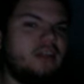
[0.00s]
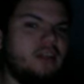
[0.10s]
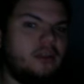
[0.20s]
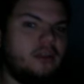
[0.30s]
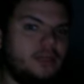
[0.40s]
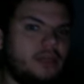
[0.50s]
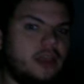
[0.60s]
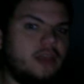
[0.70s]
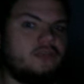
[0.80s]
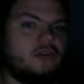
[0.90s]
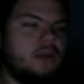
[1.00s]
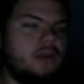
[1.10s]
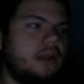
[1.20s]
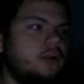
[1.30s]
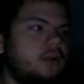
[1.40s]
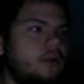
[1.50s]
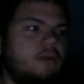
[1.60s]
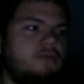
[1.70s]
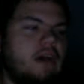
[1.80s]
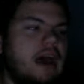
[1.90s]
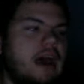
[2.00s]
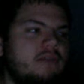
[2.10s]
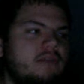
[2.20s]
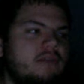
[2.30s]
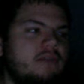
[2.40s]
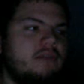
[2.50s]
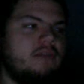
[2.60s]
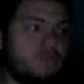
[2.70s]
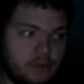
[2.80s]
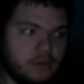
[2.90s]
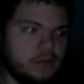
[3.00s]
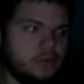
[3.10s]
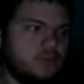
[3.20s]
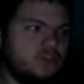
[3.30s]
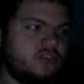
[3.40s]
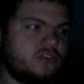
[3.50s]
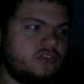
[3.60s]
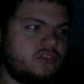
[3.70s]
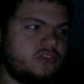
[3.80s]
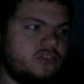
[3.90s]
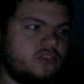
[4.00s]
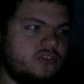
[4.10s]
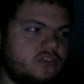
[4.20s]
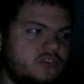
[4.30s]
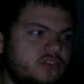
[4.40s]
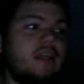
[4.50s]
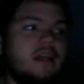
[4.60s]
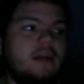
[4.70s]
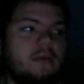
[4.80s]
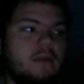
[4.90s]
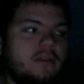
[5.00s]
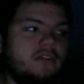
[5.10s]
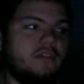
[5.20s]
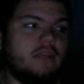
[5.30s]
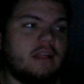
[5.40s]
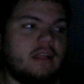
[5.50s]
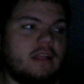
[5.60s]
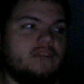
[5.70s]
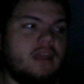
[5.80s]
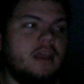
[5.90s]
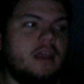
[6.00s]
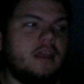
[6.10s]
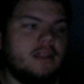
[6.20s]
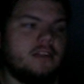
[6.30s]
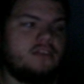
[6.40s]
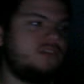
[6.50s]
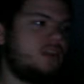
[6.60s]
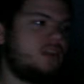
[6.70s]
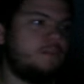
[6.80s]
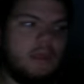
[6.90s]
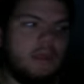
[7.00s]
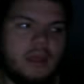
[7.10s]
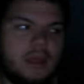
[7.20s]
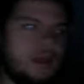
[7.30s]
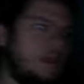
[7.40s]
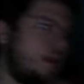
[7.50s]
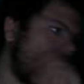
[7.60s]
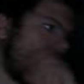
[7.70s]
little things for year number 5, reviews and stuff like that, stuff like this. This is gonna be